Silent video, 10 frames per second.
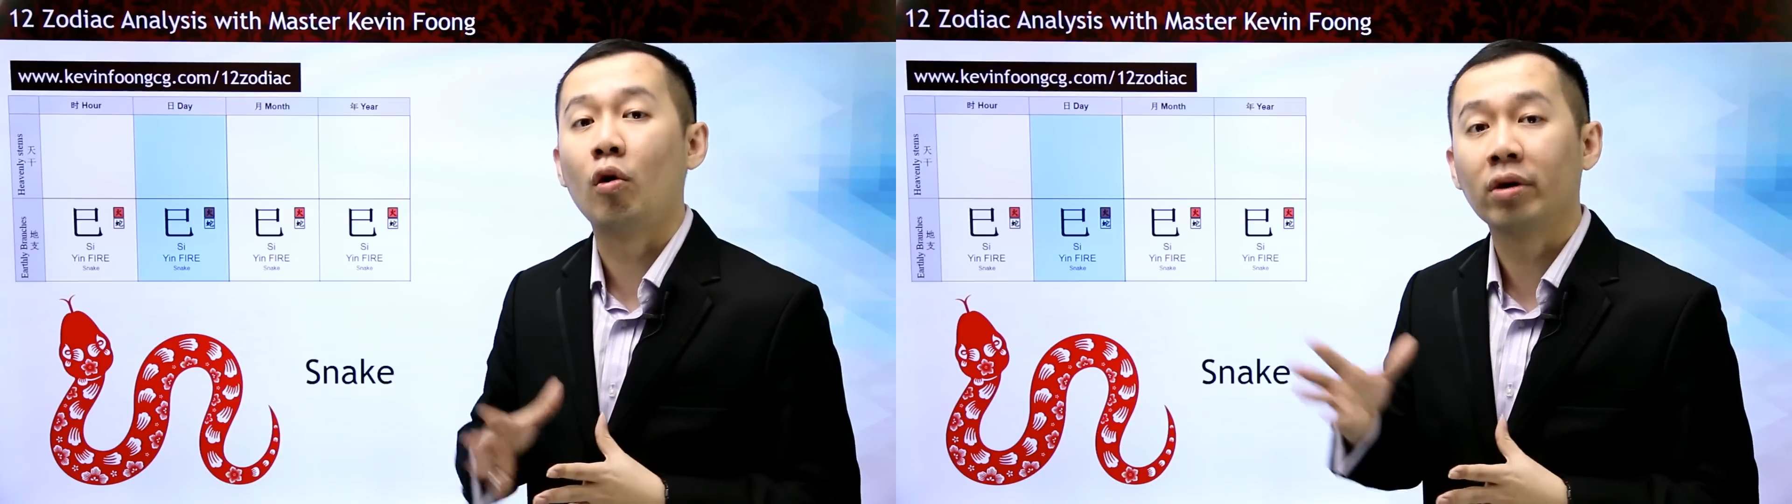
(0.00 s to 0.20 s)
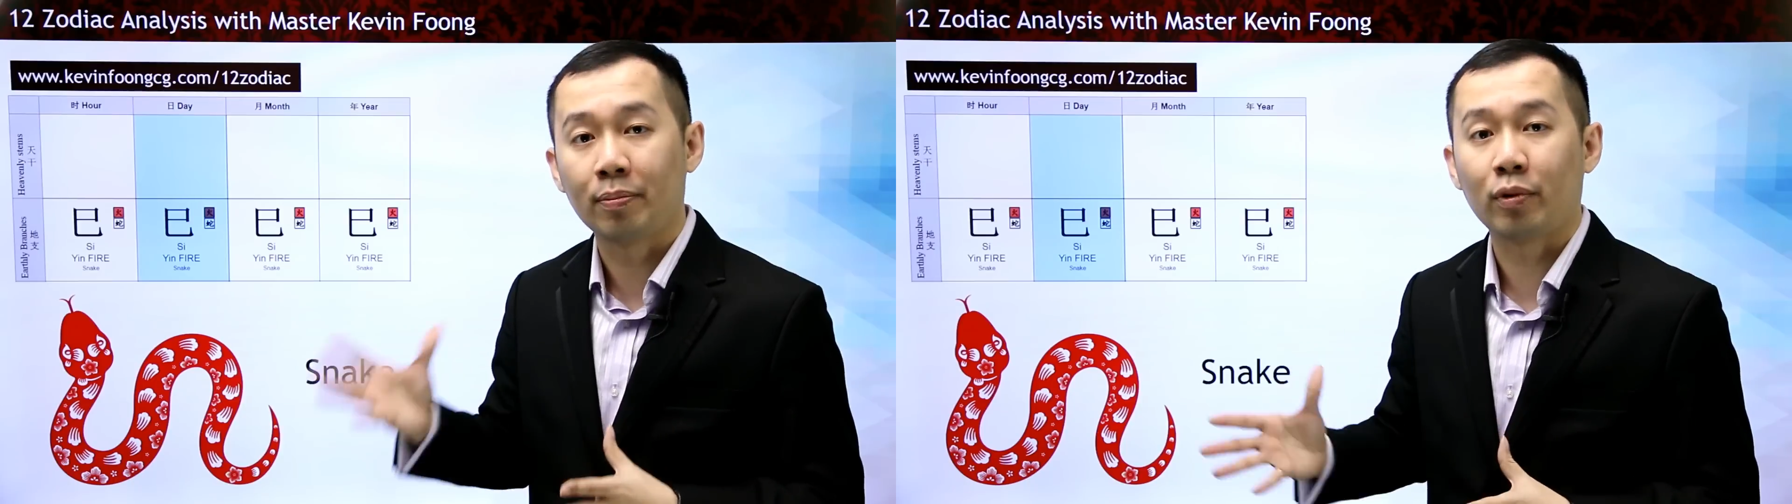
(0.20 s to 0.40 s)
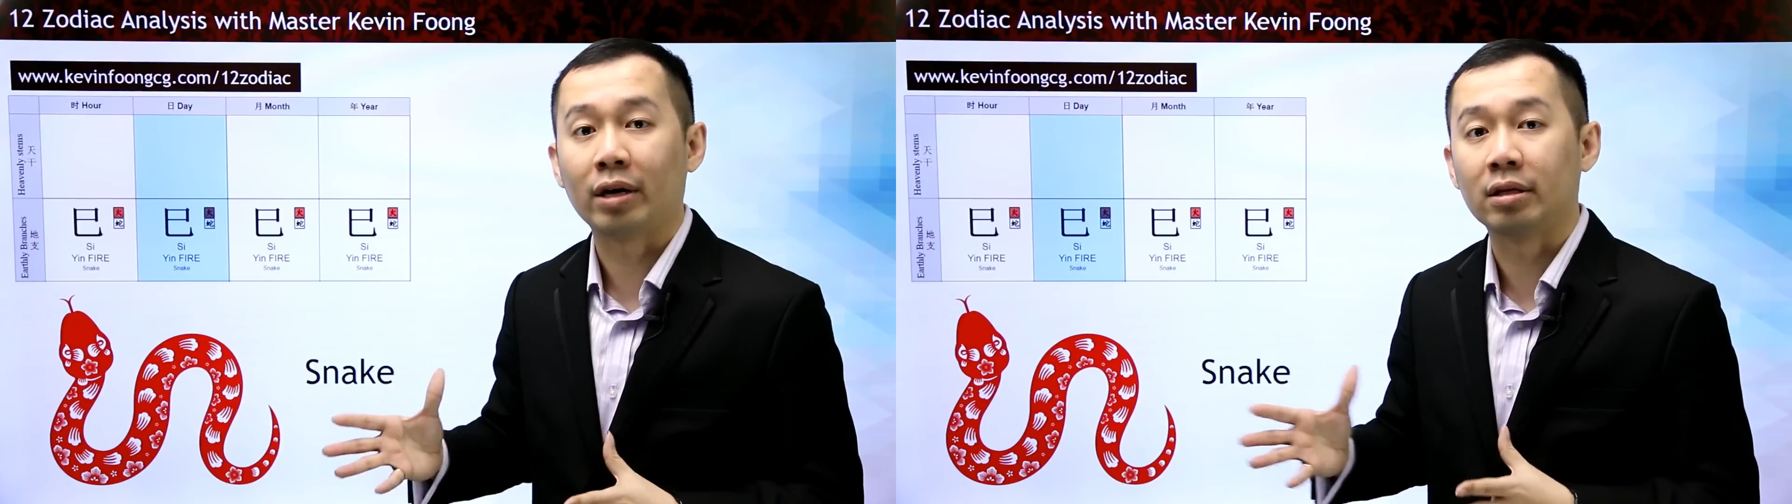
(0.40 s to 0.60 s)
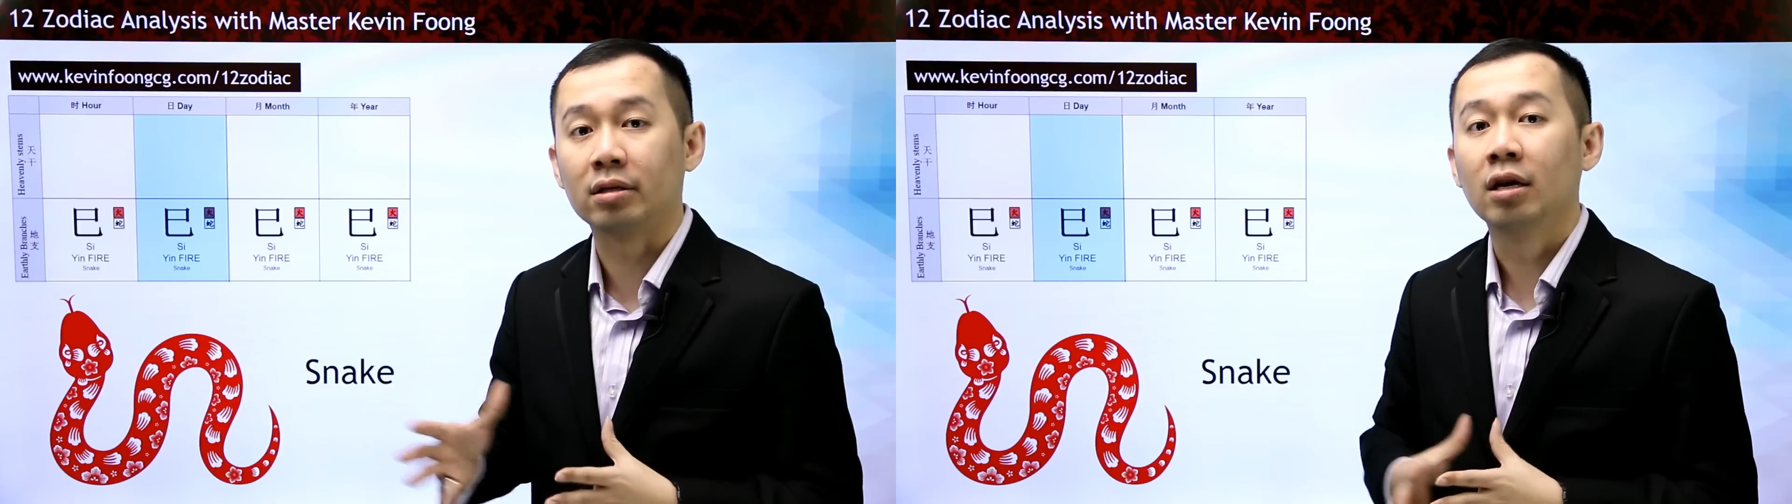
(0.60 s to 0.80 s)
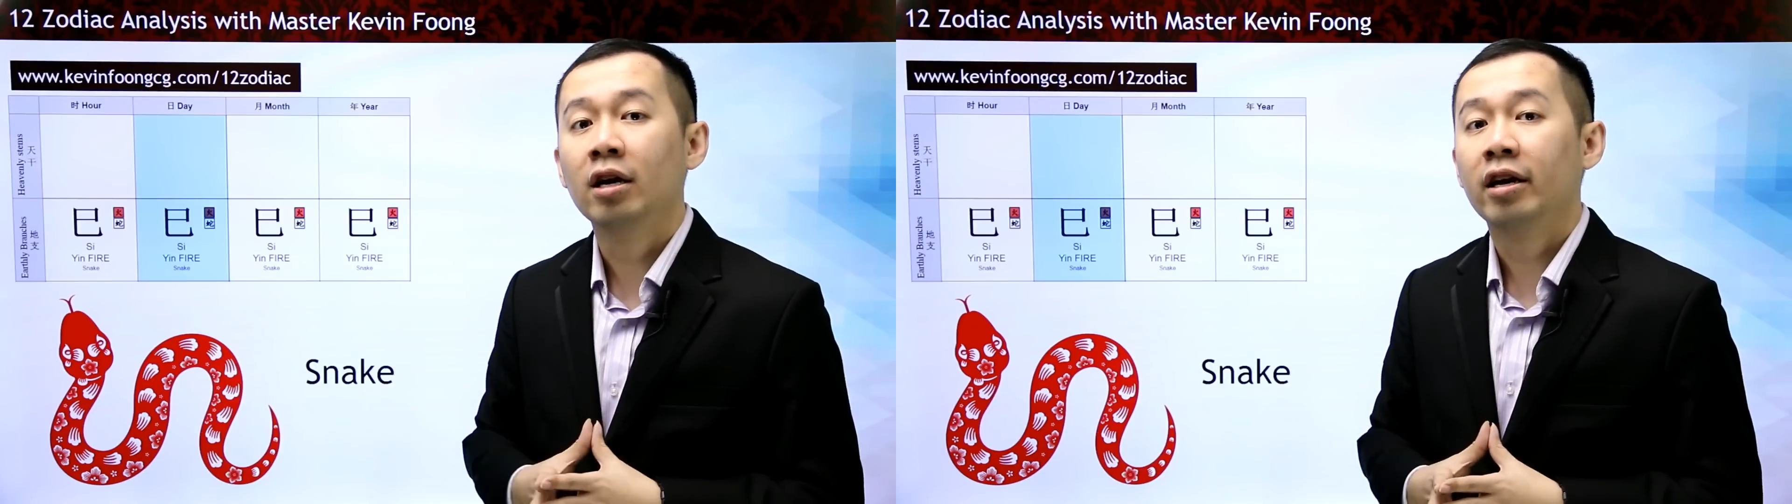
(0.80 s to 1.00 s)
on the
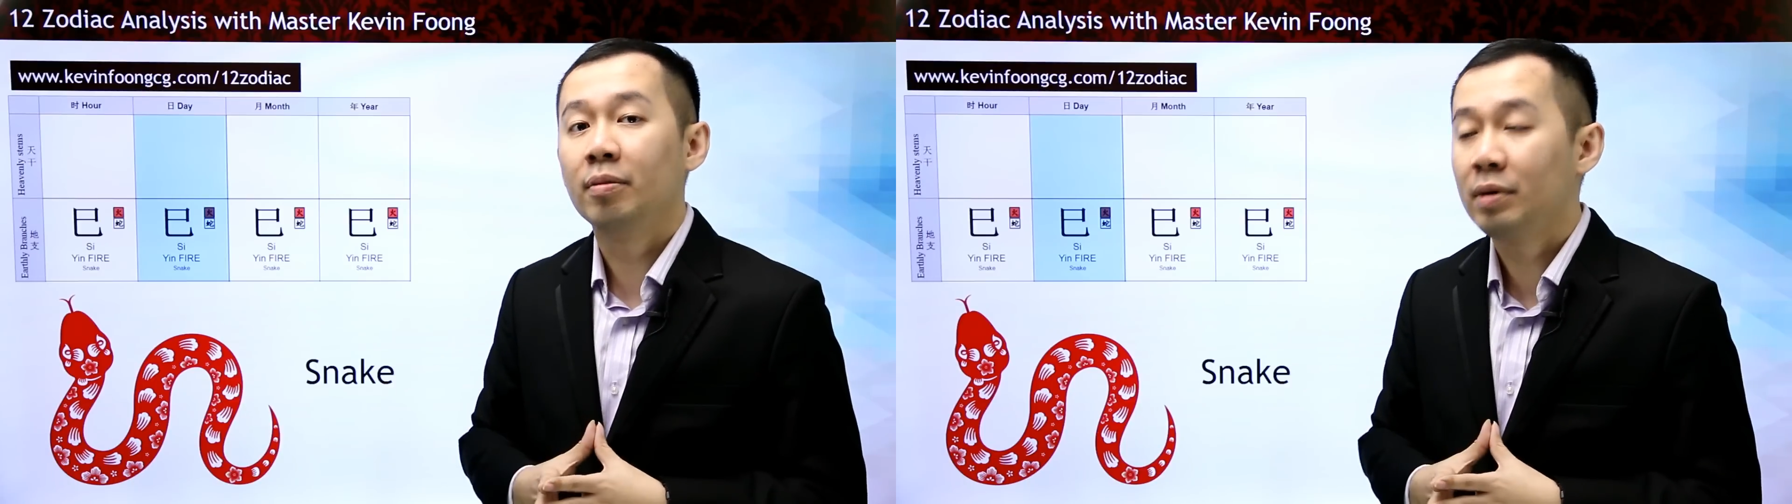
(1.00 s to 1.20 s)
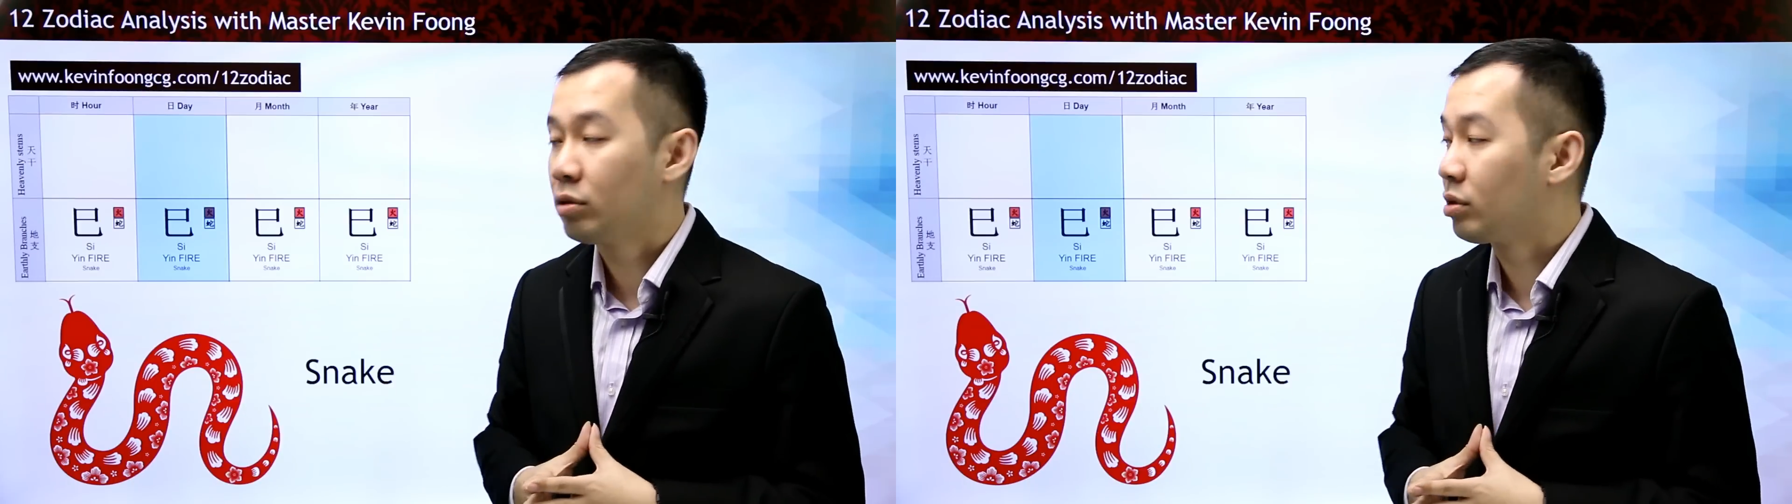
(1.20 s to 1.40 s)
presence. It means